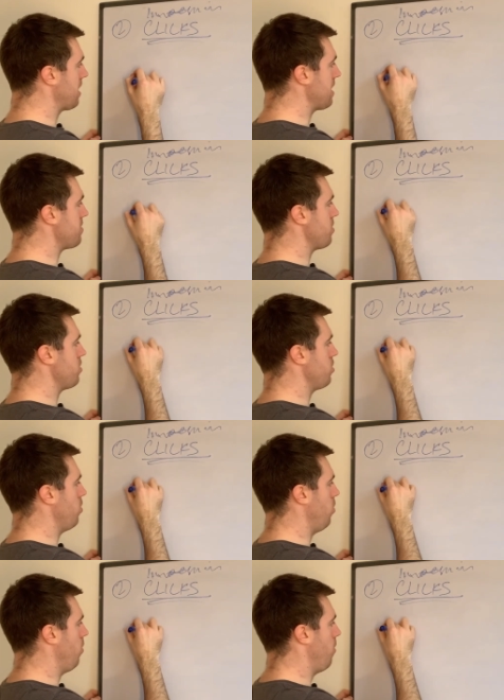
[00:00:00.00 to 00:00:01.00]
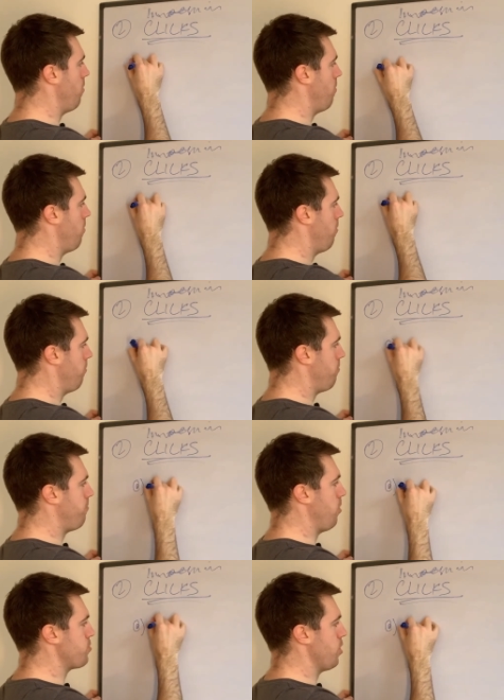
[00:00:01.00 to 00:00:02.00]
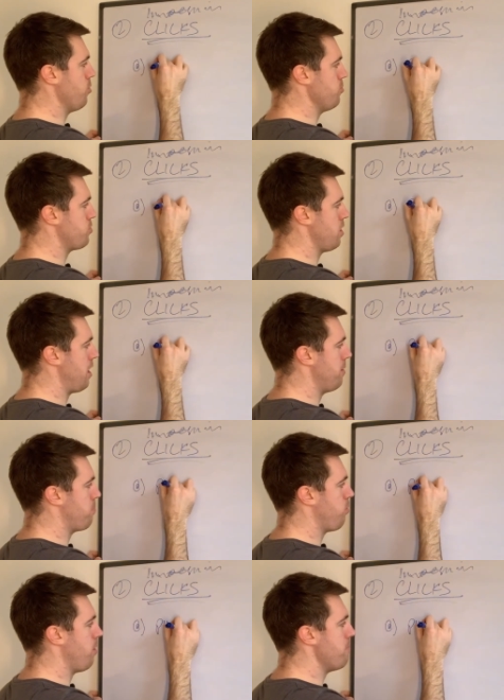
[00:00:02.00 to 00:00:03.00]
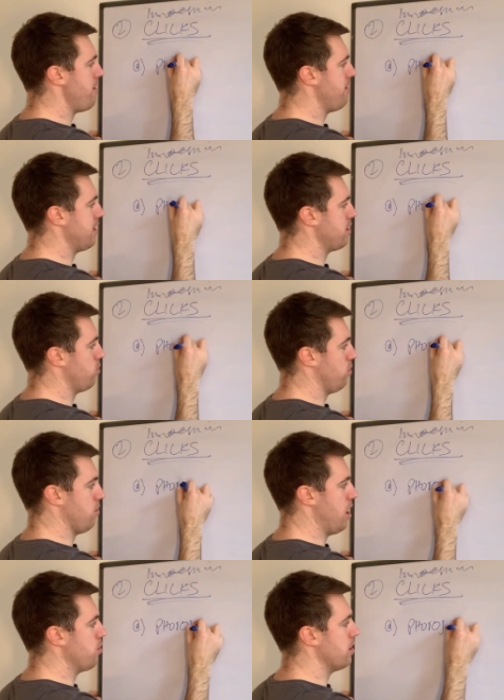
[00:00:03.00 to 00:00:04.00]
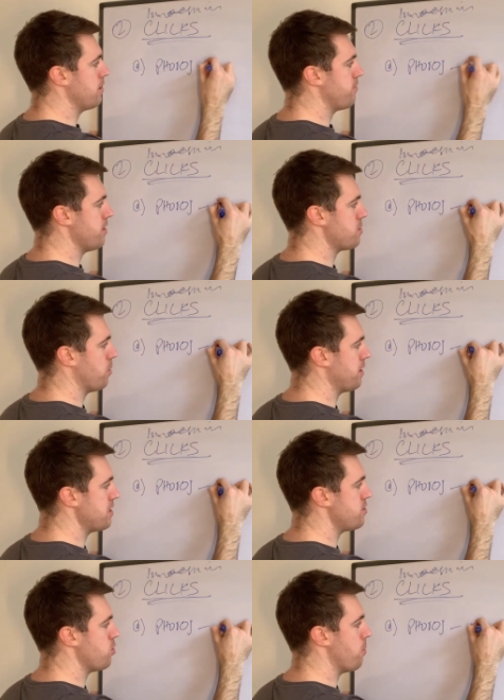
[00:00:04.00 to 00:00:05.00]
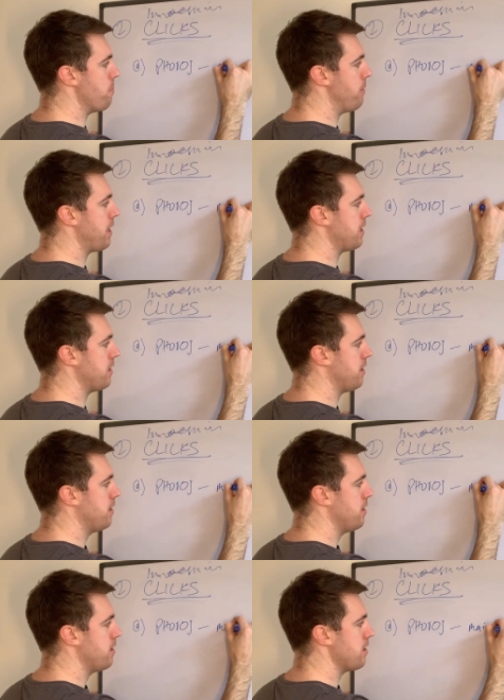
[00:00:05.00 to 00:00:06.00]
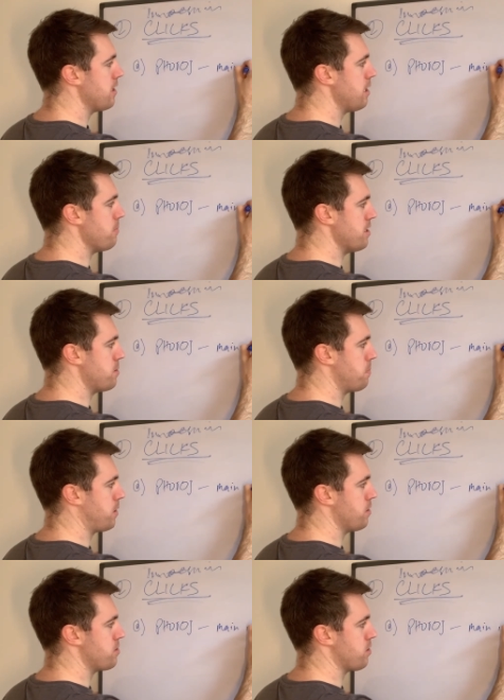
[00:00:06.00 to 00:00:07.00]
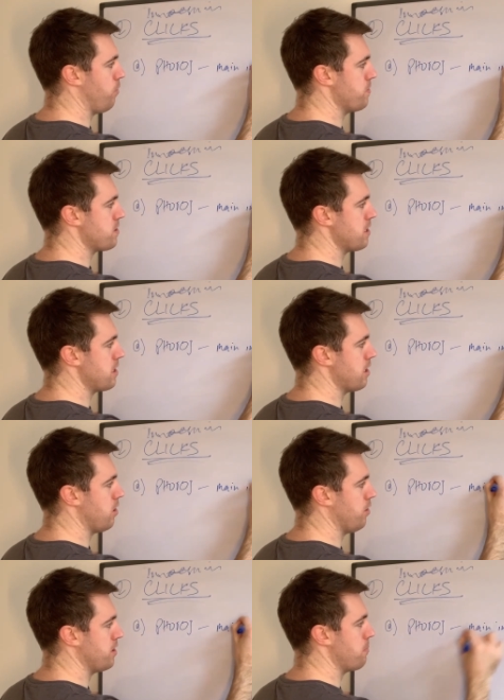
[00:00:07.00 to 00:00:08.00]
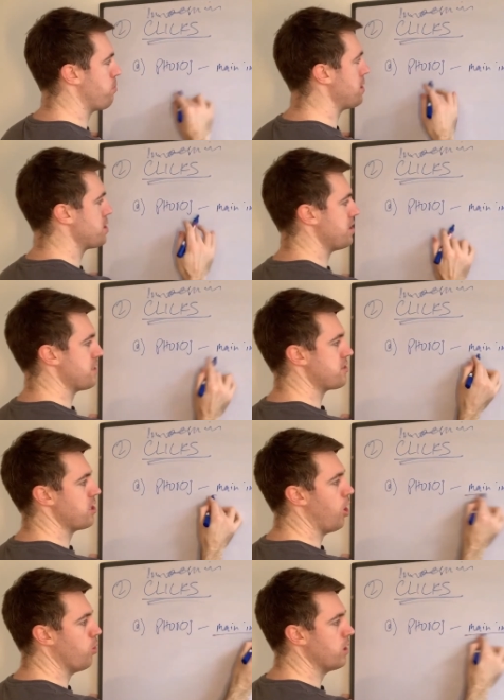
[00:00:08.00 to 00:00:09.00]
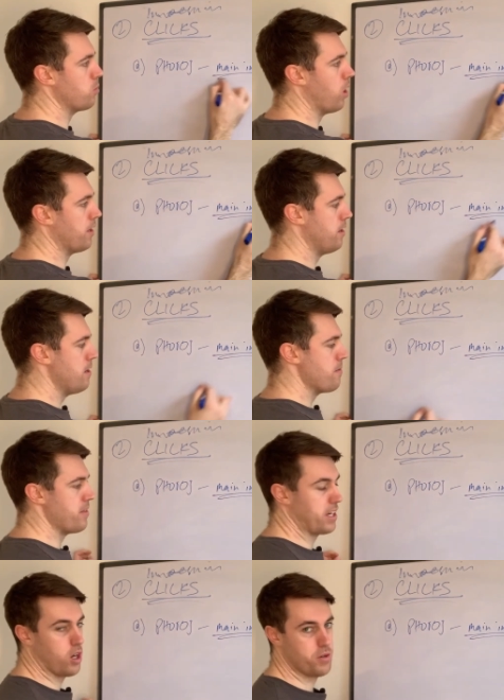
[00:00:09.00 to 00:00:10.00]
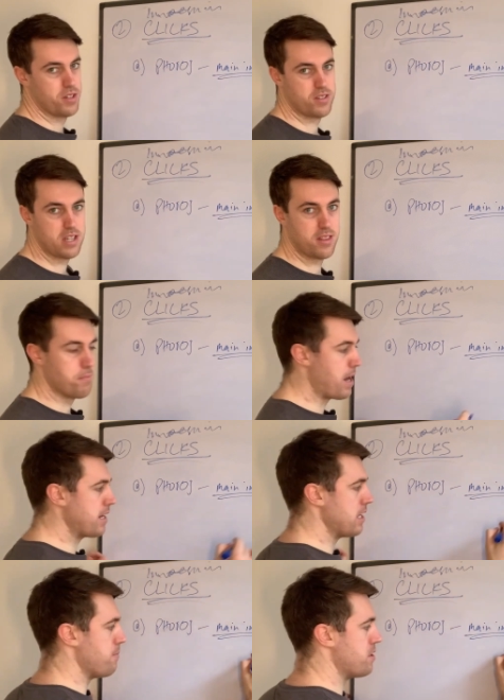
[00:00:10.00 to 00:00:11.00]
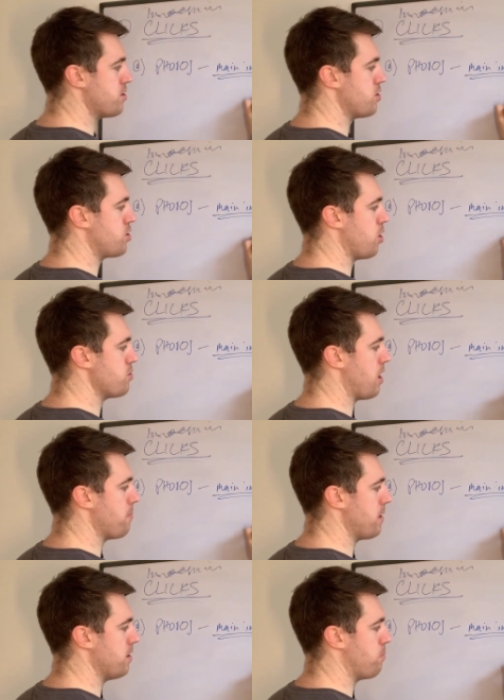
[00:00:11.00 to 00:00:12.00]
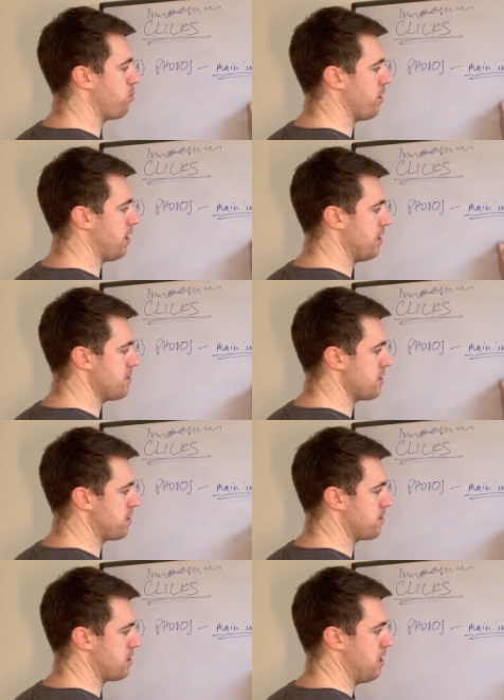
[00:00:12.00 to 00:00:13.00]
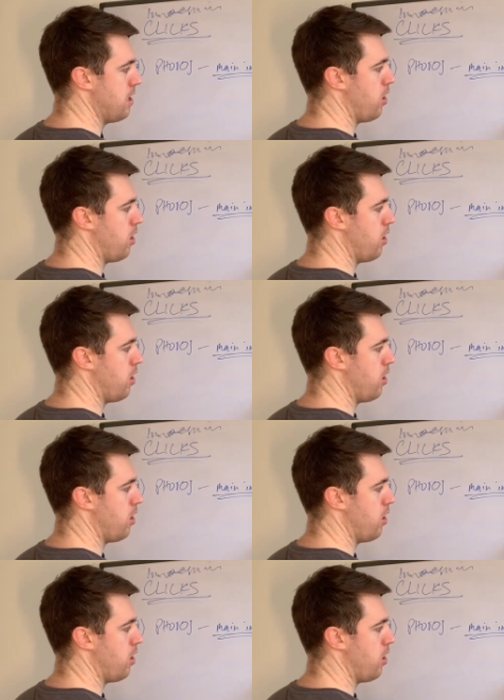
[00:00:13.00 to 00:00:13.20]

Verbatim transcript: is your photos and primarily or only for this one is your main image because obviously on the impression that's the only one they're going to see the main image that shows up in the product listings